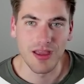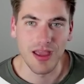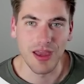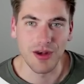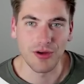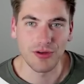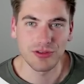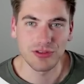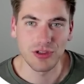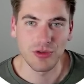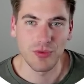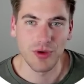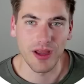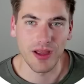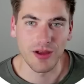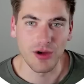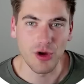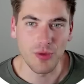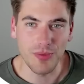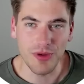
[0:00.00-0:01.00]
And also when
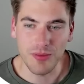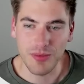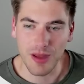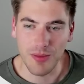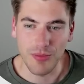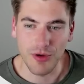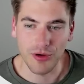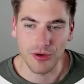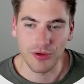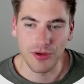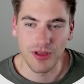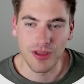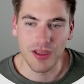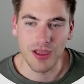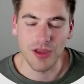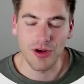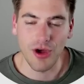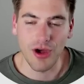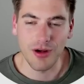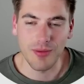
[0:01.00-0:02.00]
I open my modal,
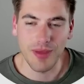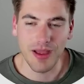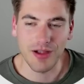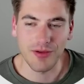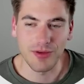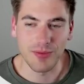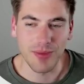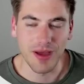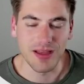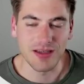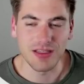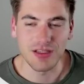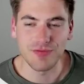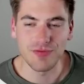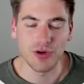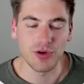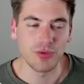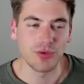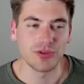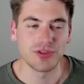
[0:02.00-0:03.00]
it automatically by
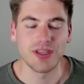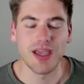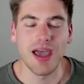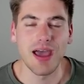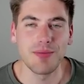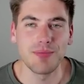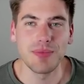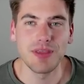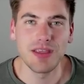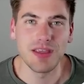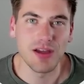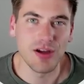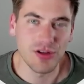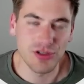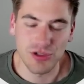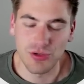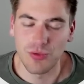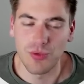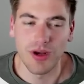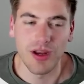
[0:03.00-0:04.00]
default will tab me
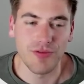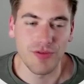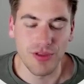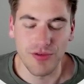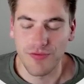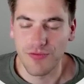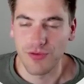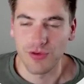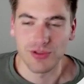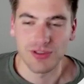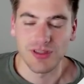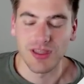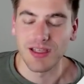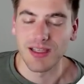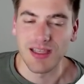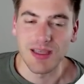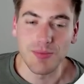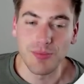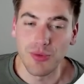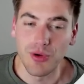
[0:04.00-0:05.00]
onto whatever the first like
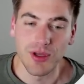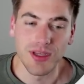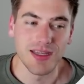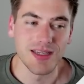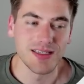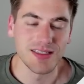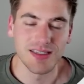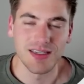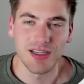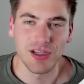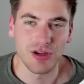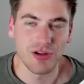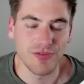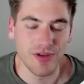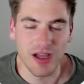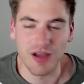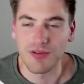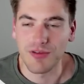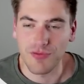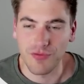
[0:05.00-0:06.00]
input is in here. If
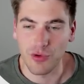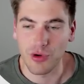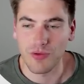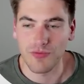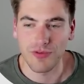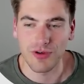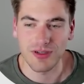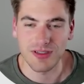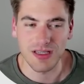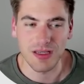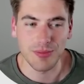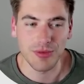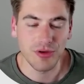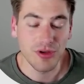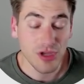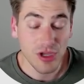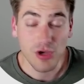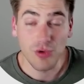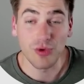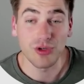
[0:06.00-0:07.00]
I have a form, for example,
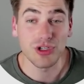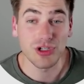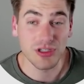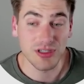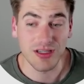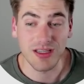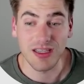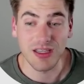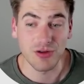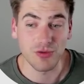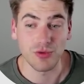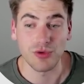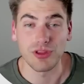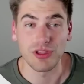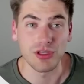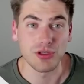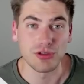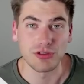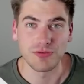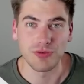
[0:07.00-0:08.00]
which is again
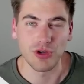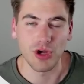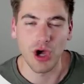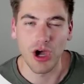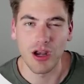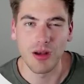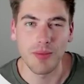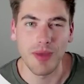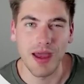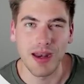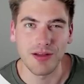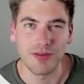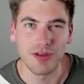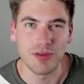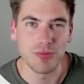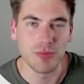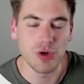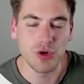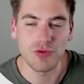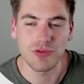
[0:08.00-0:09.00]
really useful. It automatically
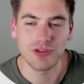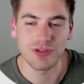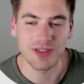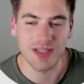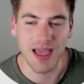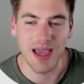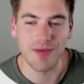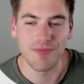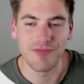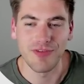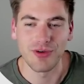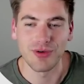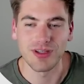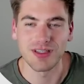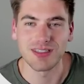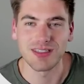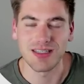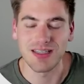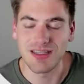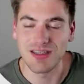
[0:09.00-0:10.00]
moves your tab
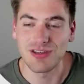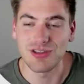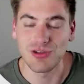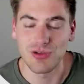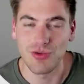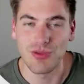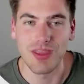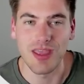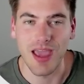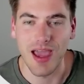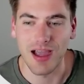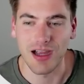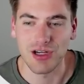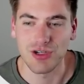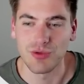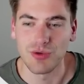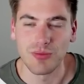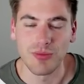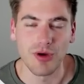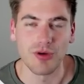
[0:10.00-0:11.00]
focus into the
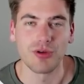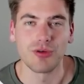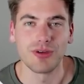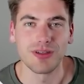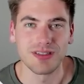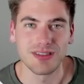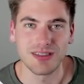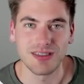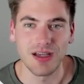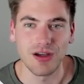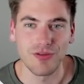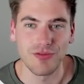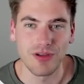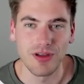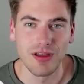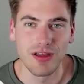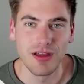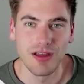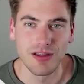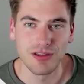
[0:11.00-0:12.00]
actual modal itself.
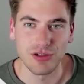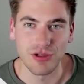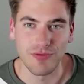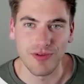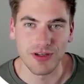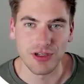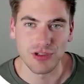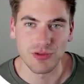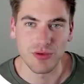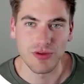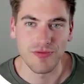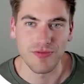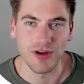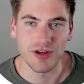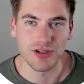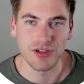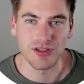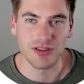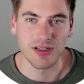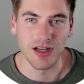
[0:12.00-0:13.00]
So if I just
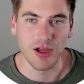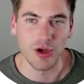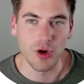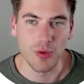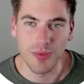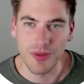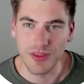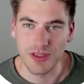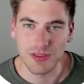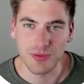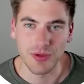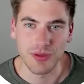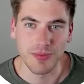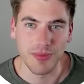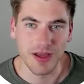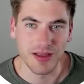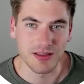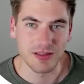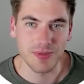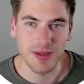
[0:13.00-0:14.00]
refresh this and I open this with
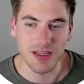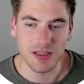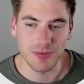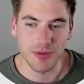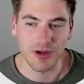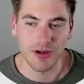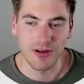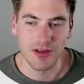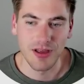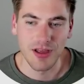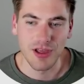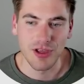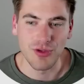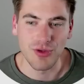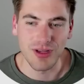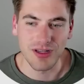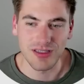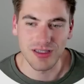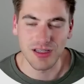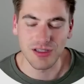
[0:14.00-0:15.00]
my spacebar, you
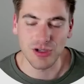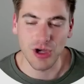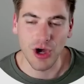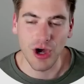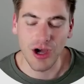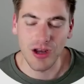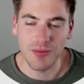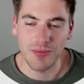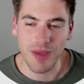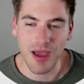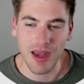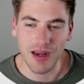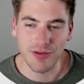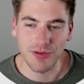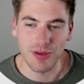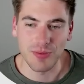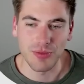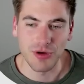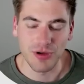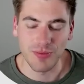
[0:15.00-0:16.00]
can see it's
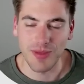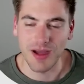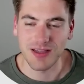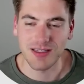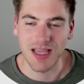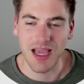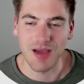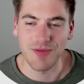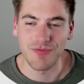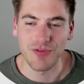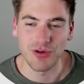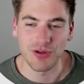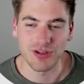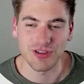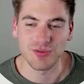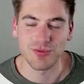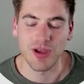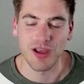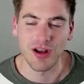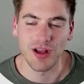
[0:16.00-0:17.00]
automatically put my tab
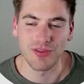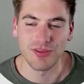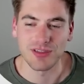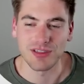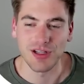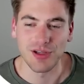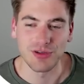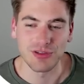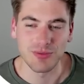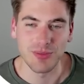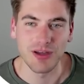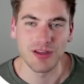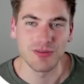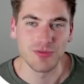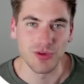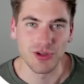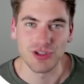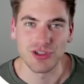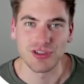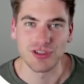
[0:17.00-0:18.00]
focus right on this close button,
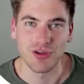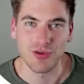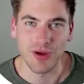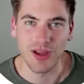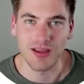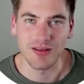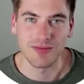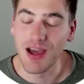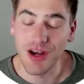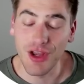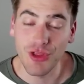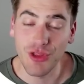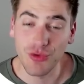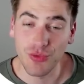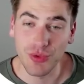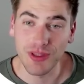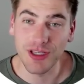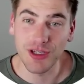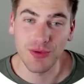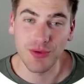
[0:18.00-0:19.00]
which is great. Another
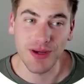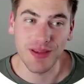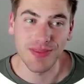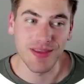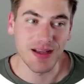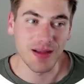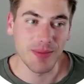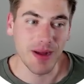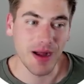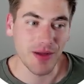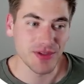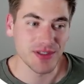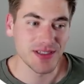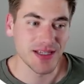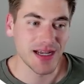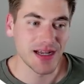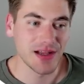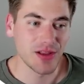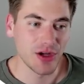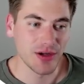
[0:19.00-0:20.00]
really great thing about this
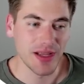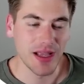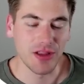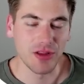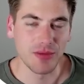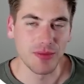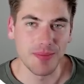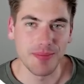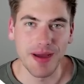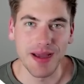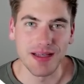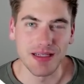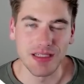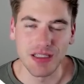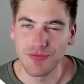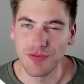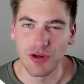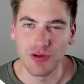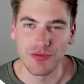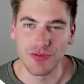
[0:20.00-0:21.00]
dialog element by
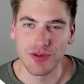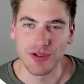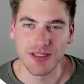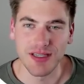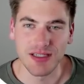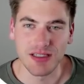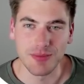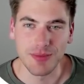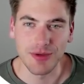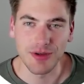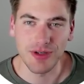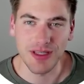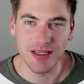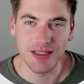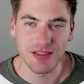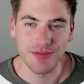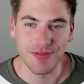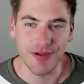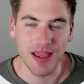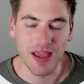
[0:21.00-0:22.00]
default for accessibility
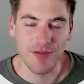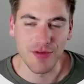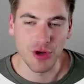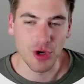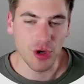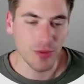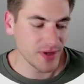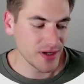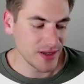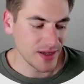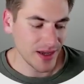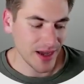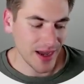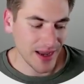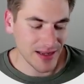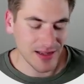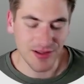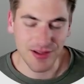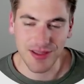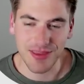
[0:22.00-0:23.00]
is if I have it open, I
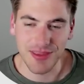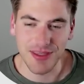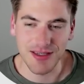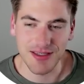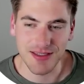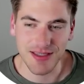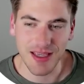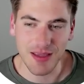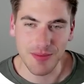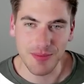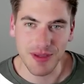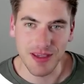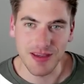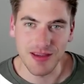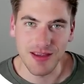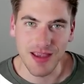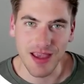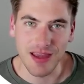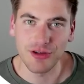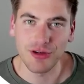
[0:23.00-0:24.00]
can click the escape
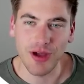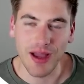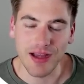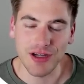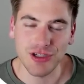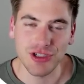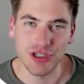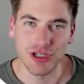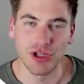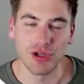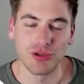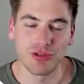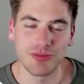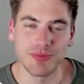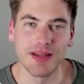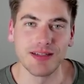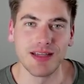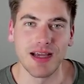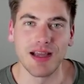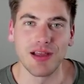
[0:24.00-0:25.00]
key and it'll actually close
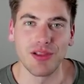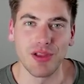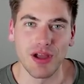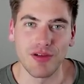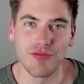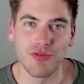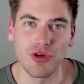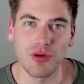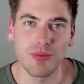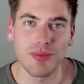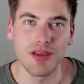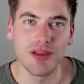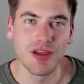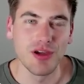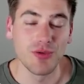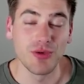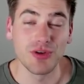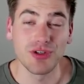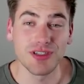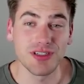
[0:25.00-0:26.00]
my dialog for me,
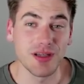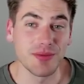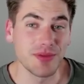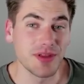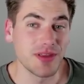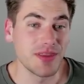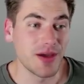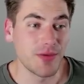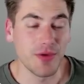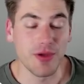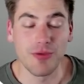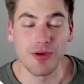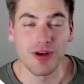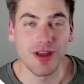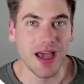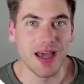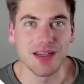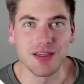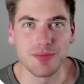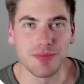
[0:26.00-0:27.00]
which is something that we would
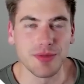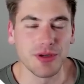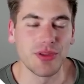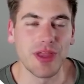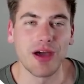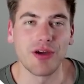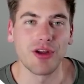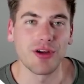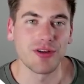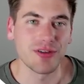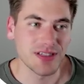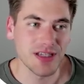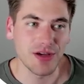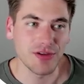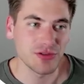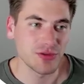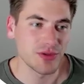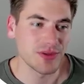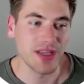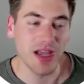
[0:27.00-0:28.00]
have had to build out
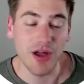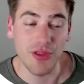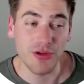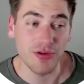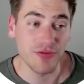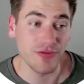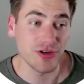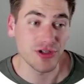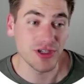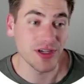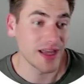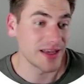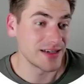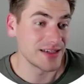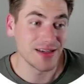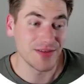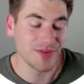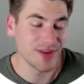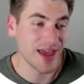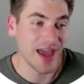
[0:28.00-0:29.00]
ourselves with the other version. I
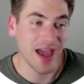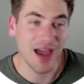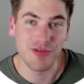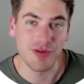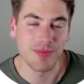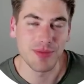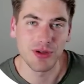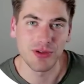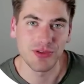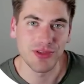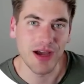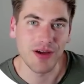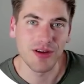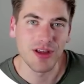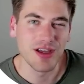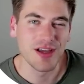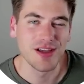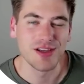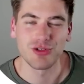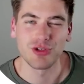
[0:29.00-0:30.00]
didn't even have it built out.
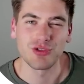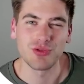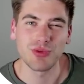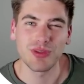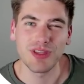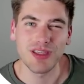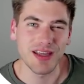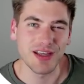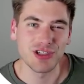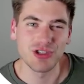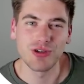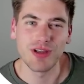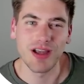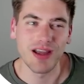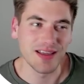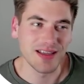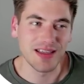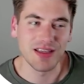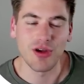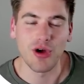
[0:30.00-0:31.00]
So it's really nice to
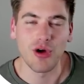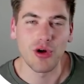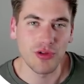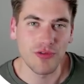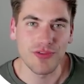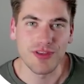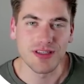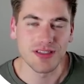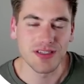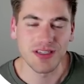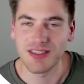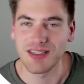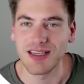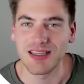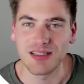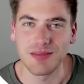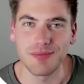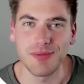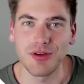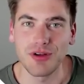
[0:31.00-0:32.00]
kind of get all of these
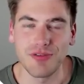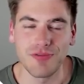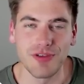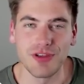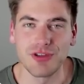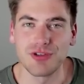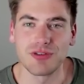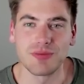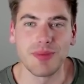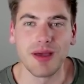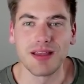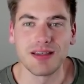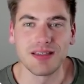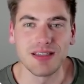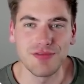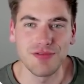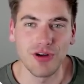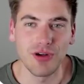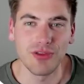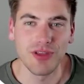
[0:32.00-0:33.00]
accessibility features by
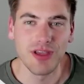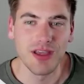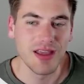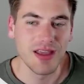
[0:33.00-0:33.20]
default